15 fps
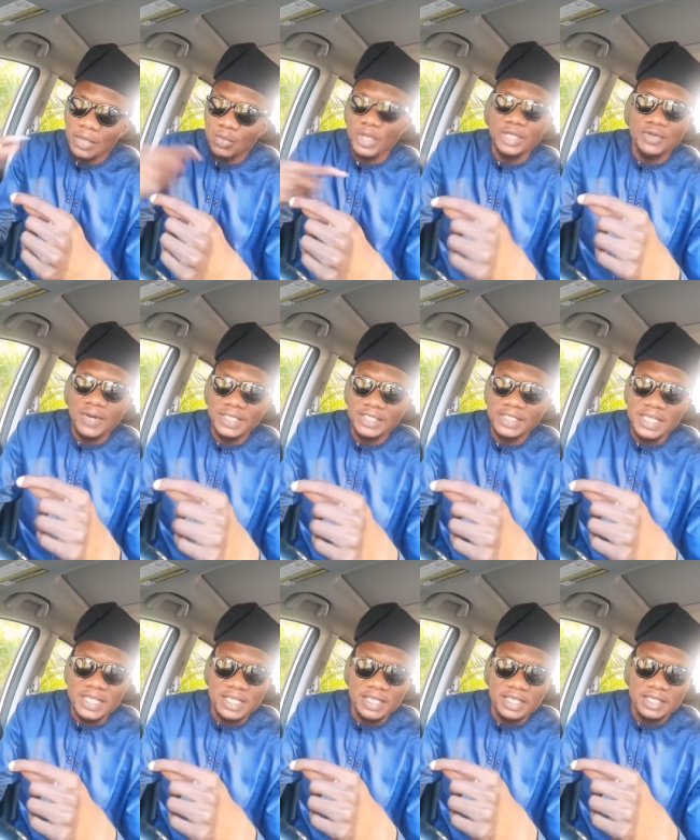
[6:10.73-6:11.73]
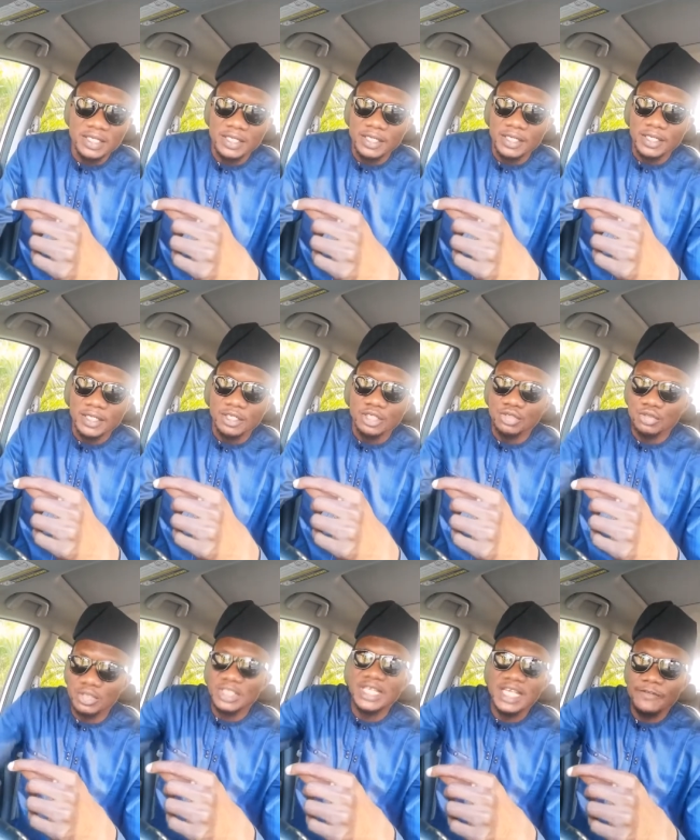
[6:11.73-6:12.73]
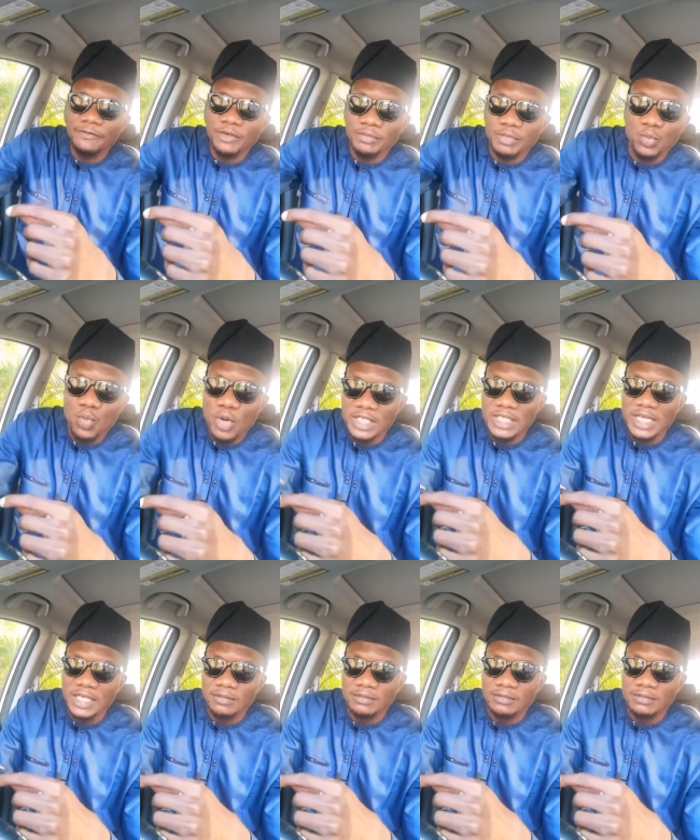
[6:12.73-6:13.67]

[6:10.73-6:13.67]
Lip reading: when you are sick, you take from the water